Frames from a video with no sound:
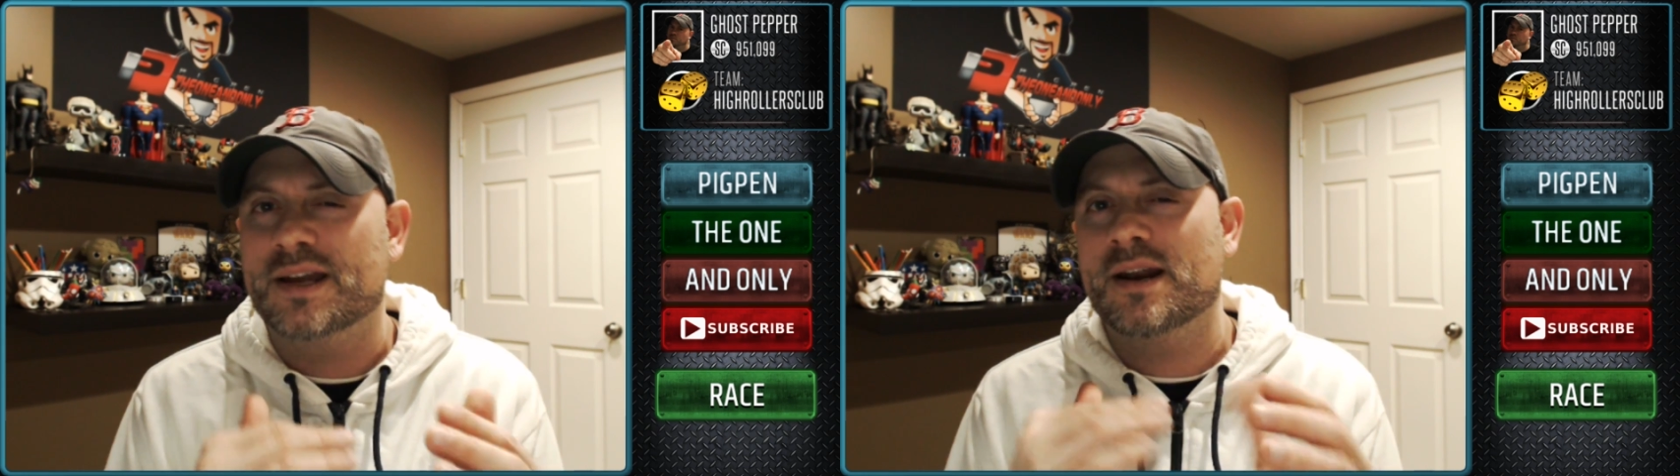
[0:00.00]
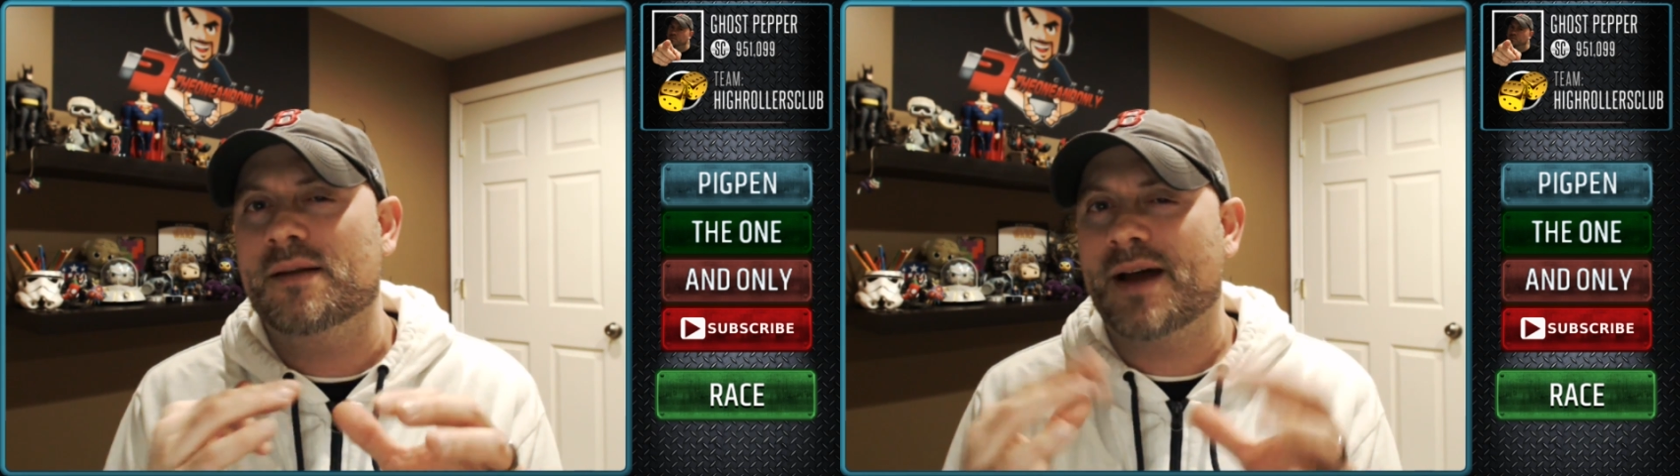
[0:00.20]

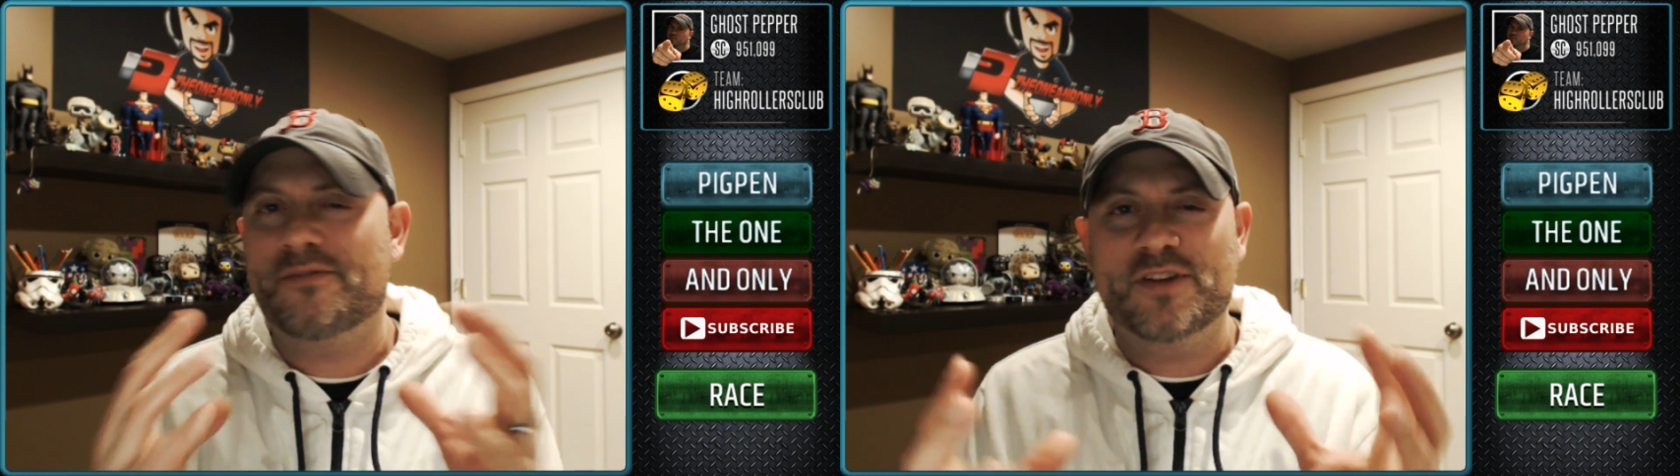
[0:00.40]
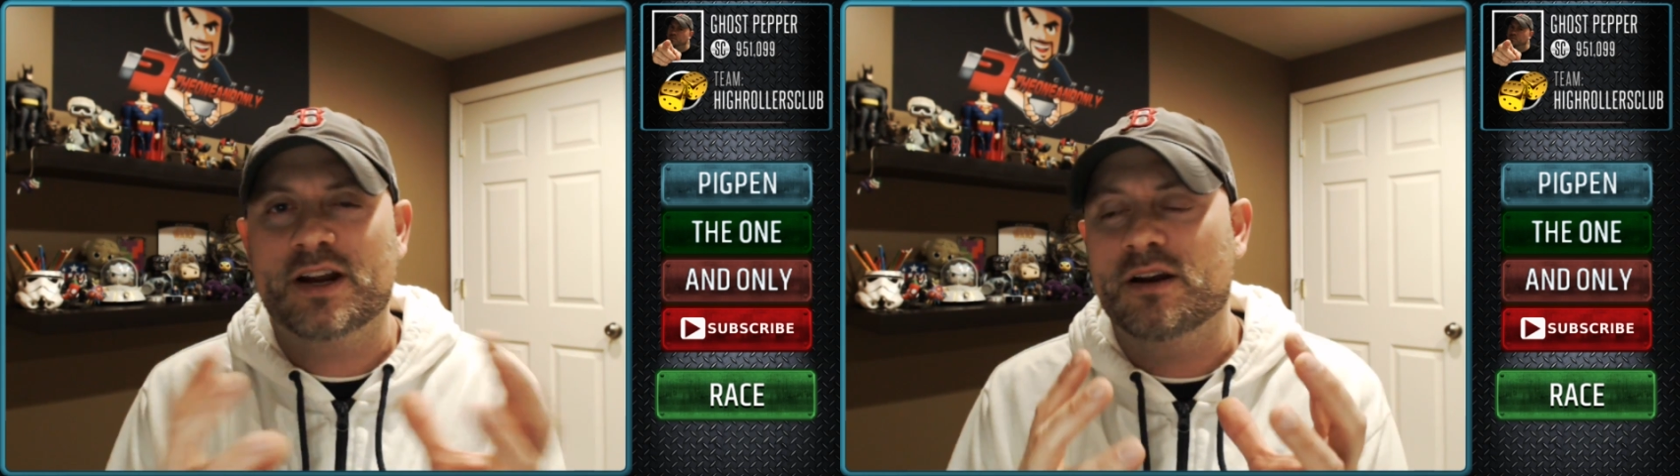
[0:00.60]
And I
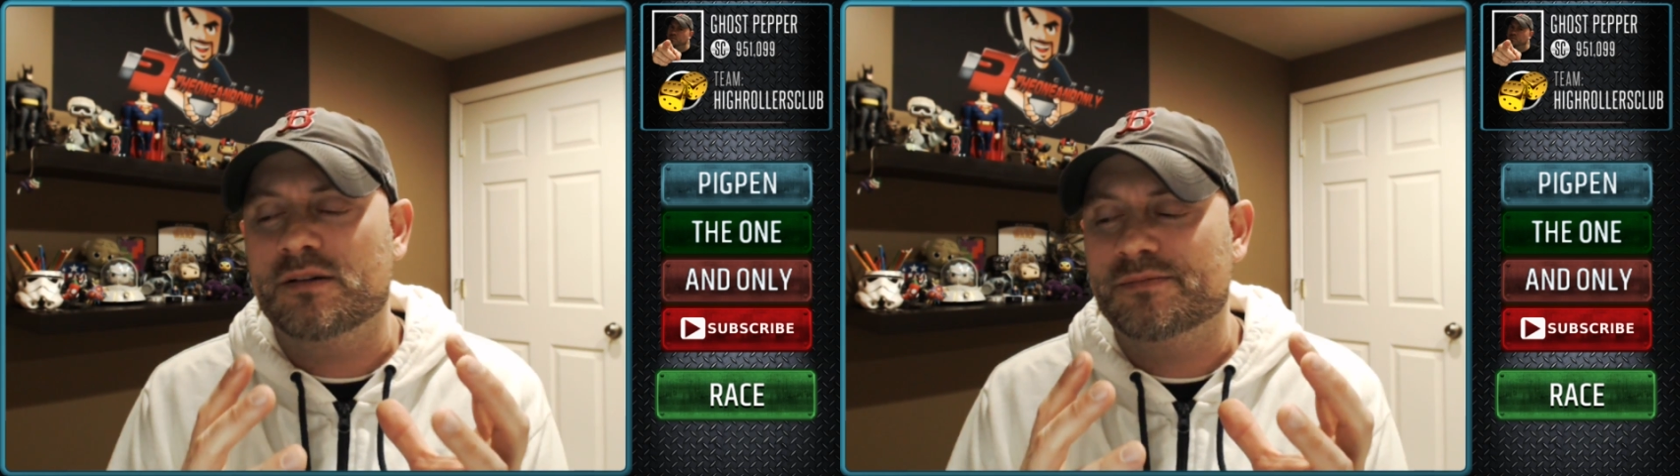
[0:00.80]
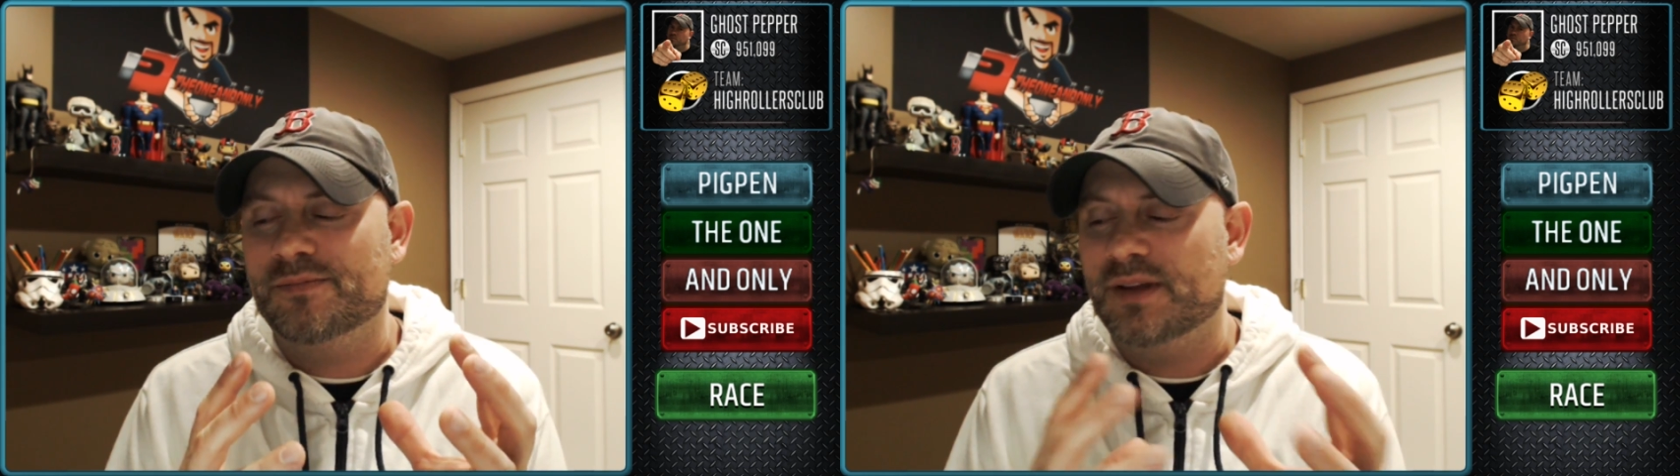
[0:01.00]
figured,
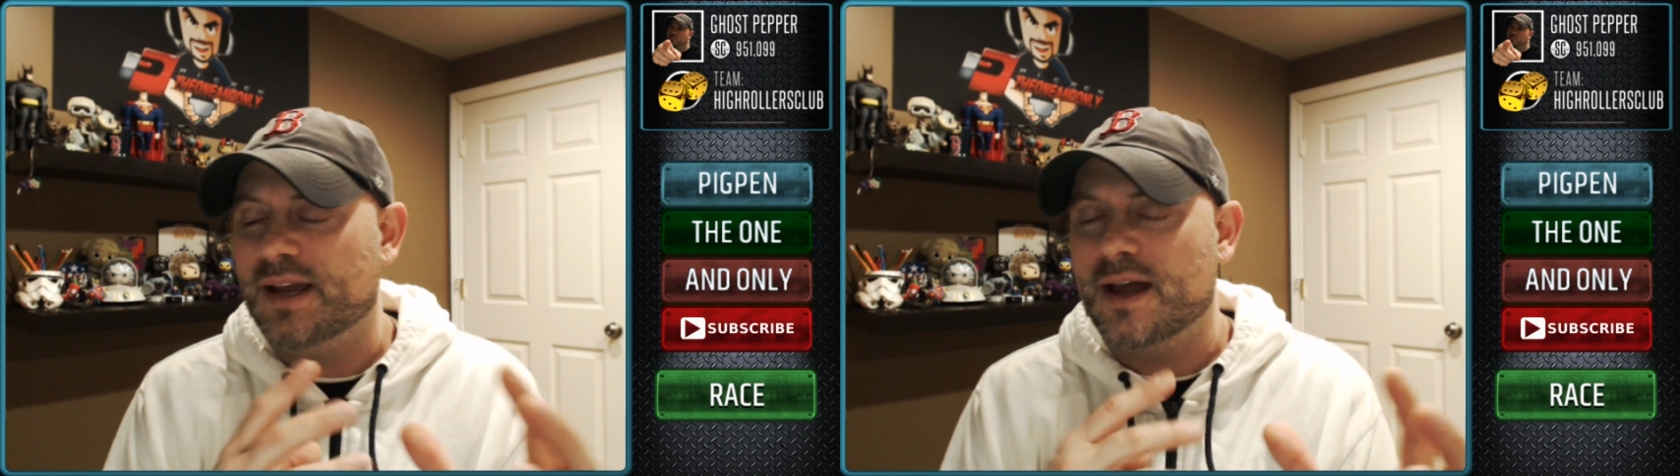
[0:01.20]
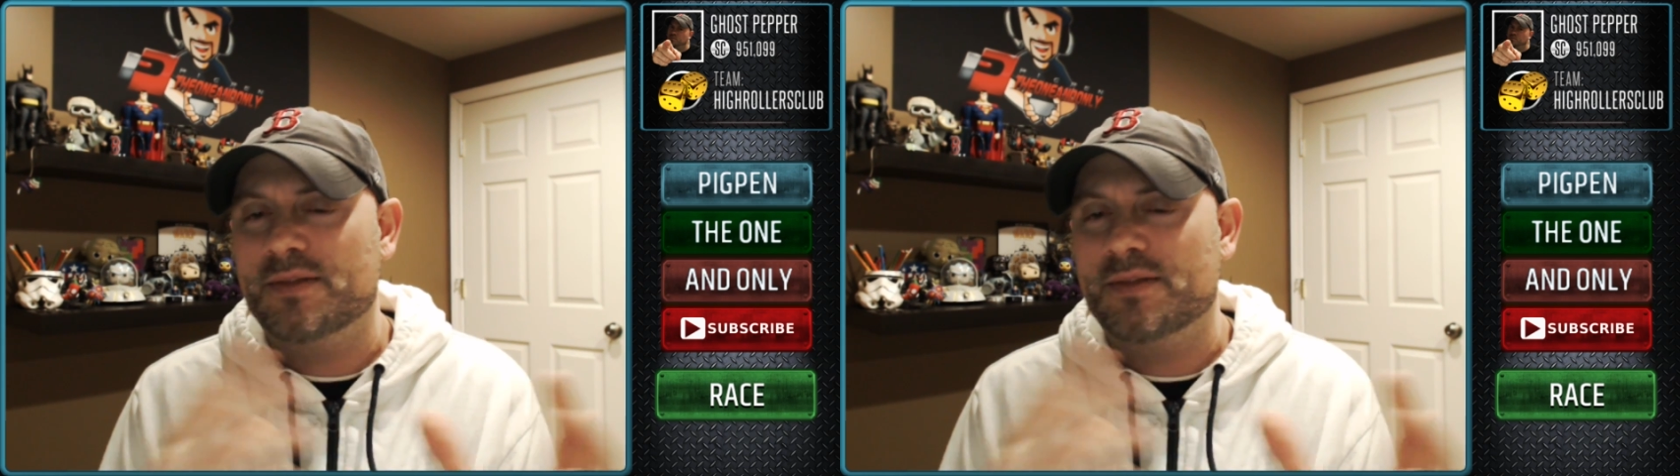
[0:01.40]
yeah,